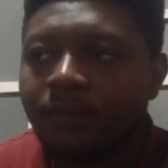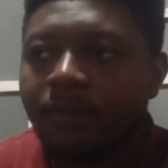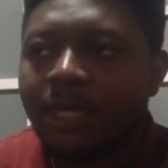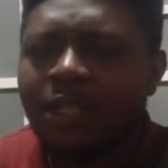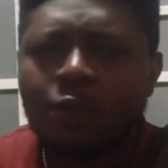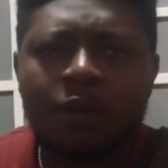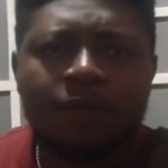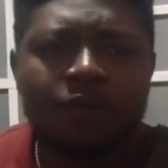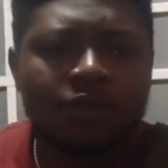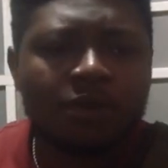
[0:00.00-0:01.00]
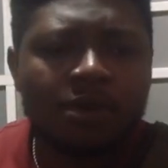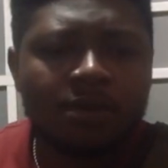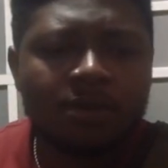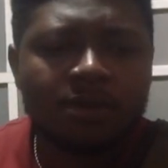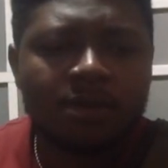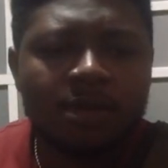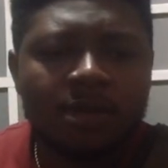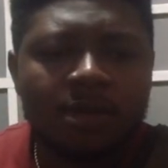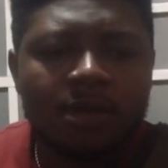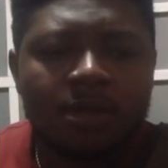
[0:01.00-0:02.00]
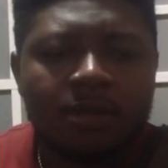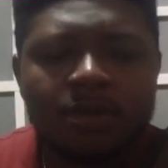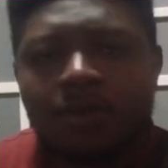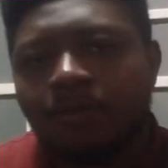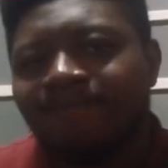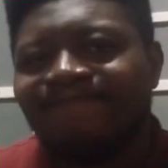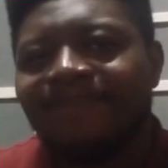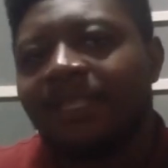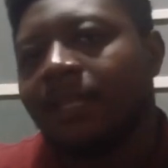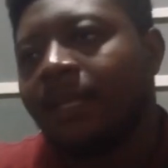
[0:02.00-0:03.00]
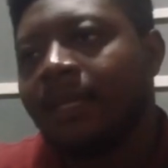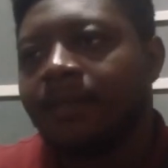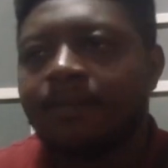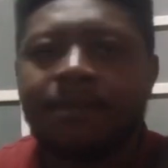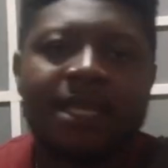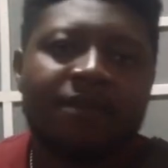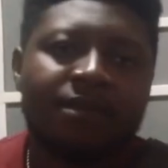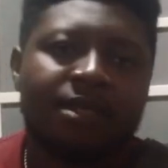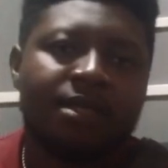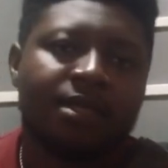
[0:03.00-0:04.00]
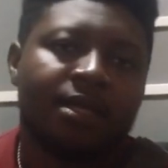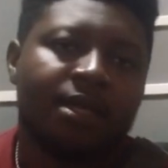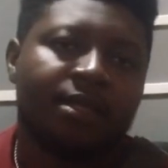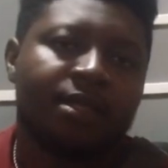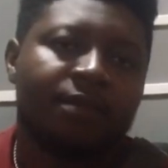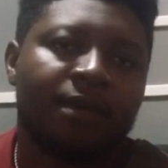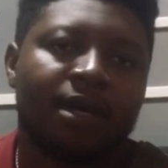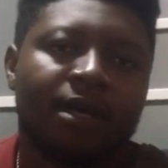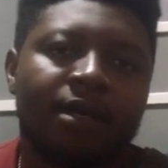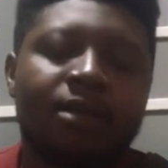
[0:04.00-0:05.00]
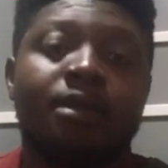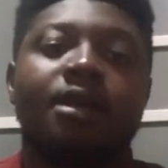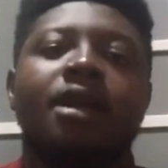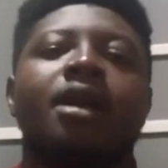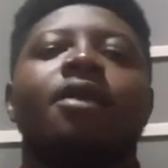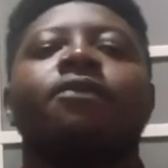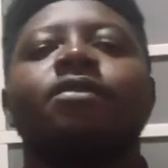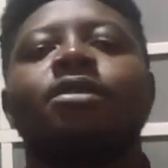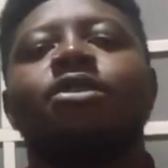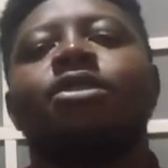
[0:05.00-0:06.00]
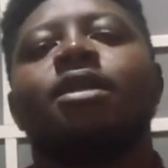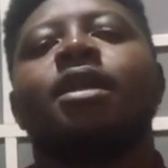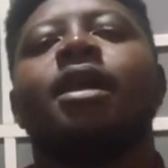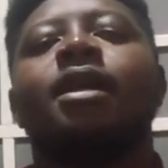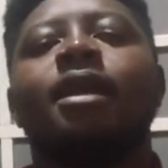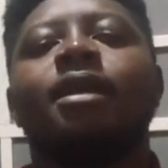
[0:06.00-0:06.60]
it's one of those songs done in the late 70s and 80s by Ella Fitzgerald